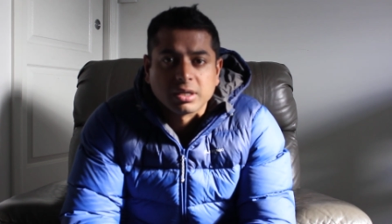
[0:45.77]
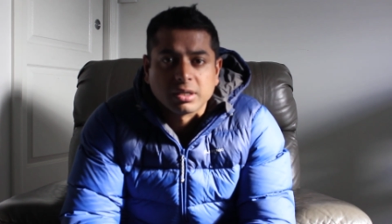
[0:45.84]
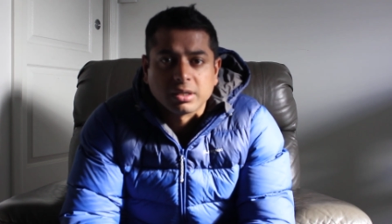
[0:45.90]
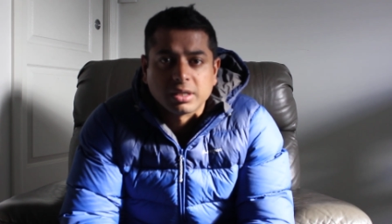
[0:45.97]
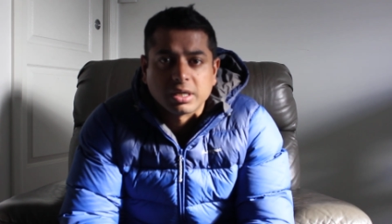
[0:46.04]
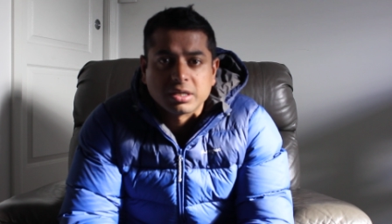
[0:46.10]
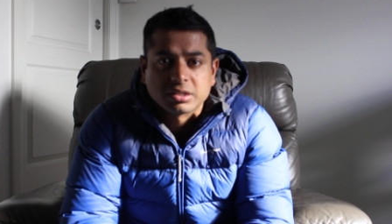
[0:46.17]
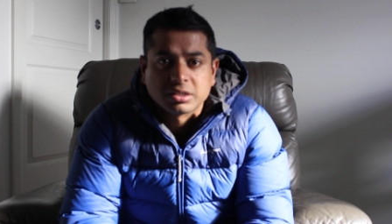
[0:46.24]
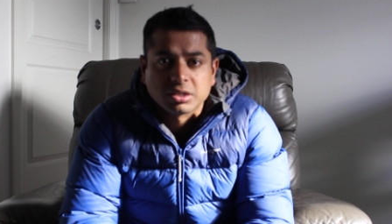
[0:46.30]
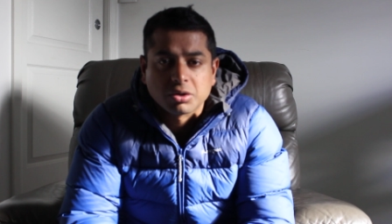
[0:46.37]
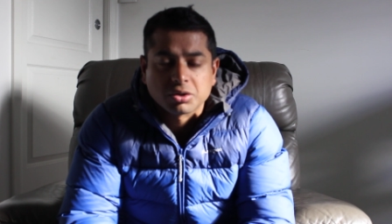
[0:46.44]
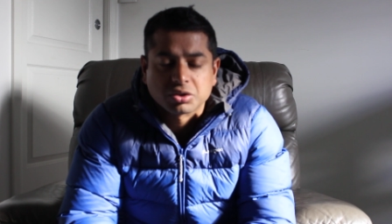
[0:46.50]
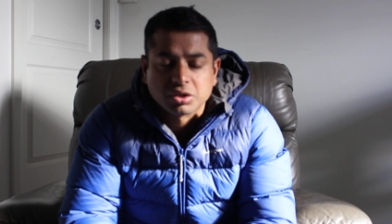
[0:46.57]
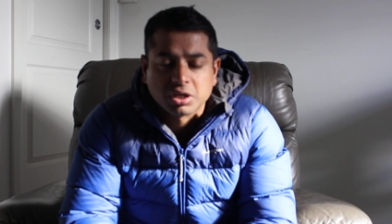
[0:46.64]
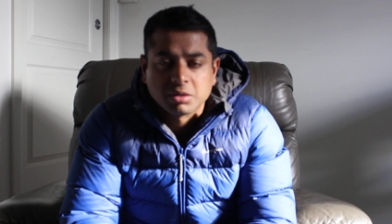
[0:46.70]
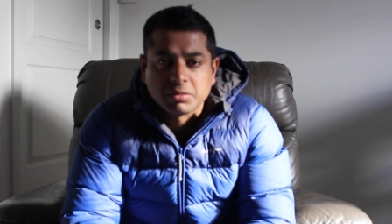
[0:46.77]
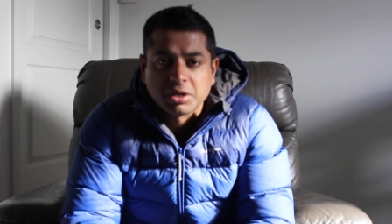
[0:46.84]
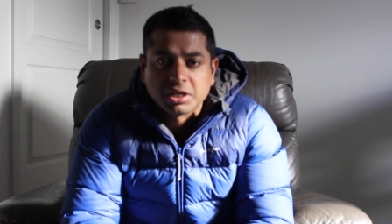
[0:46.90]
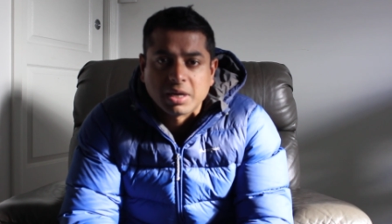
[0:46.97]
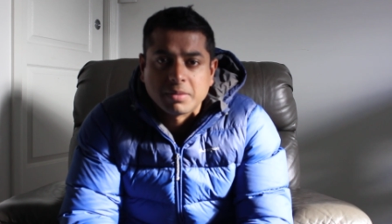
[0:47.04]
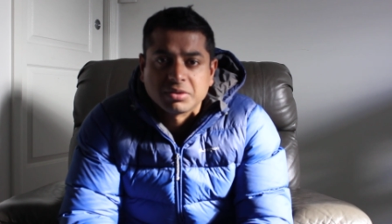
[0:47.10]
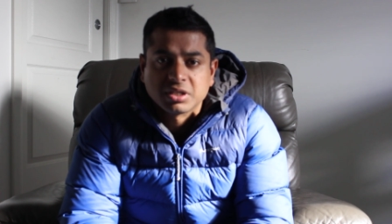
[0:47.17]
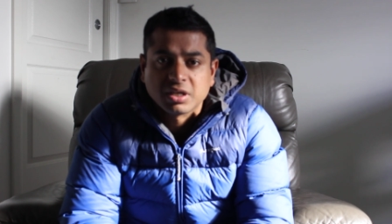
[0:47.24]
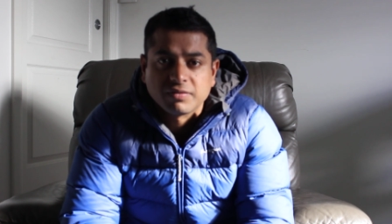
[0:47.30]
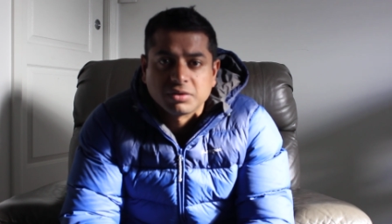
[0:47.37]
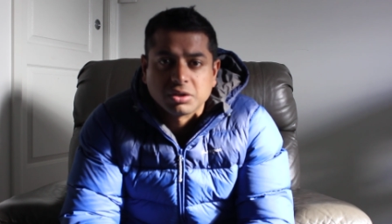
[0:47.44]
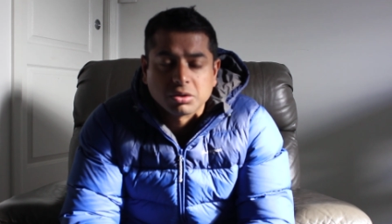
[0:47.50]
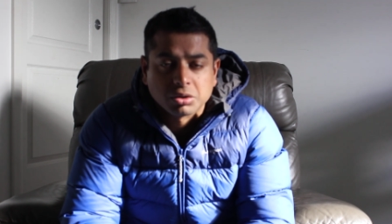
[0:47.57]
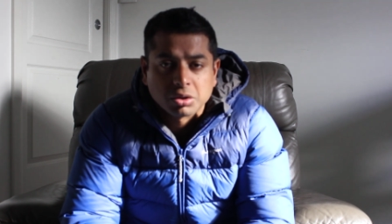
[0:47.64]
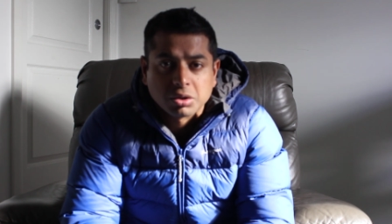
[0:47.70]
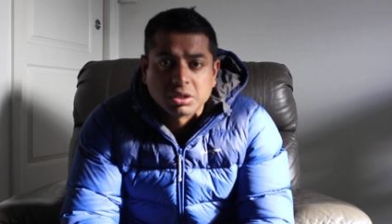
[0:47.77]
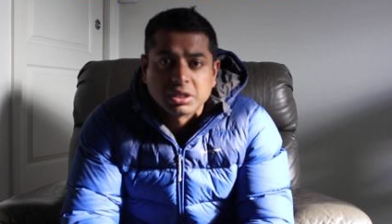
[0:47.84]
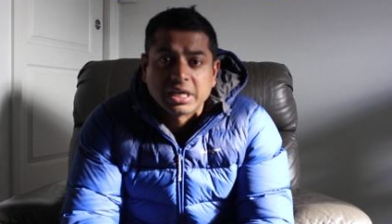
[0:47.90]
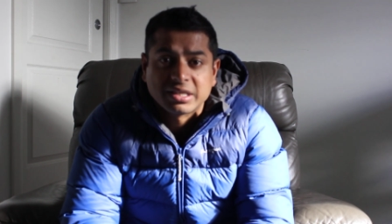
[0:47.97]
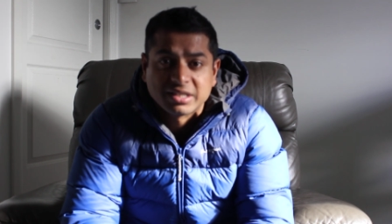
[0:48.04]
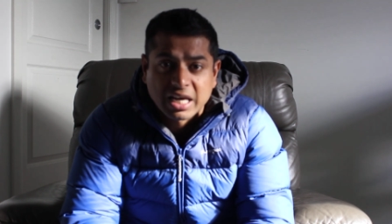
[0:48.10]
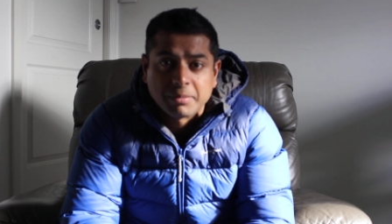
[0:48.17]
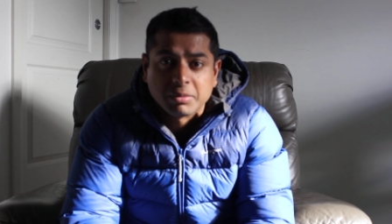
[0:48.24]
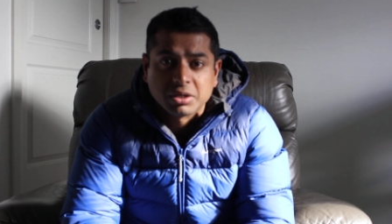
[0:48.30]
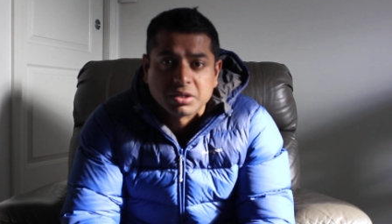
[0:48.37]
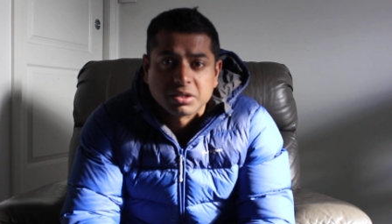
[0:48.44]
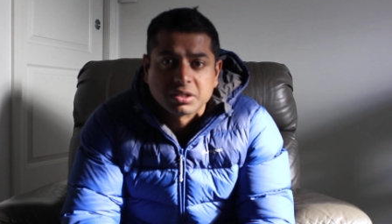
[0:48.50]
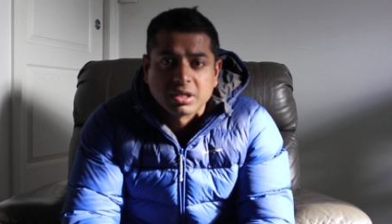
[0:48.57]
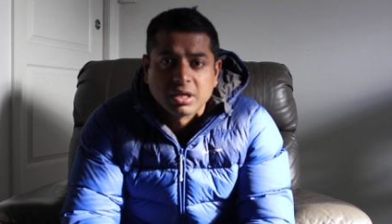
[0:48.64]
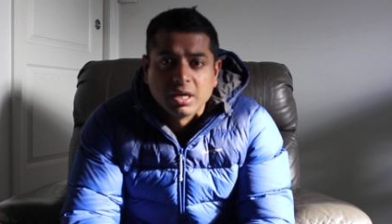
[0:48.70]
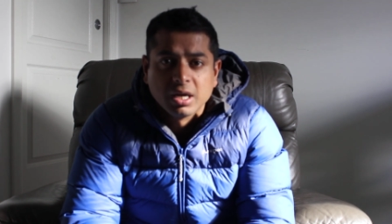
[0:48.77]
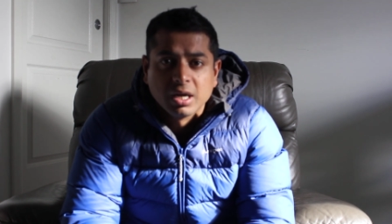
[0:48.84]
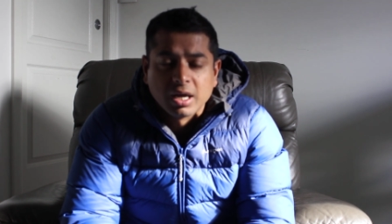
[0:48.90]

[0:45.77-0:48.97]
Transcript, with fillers: uh, that is the Australian Maritime Safety Authority examiners,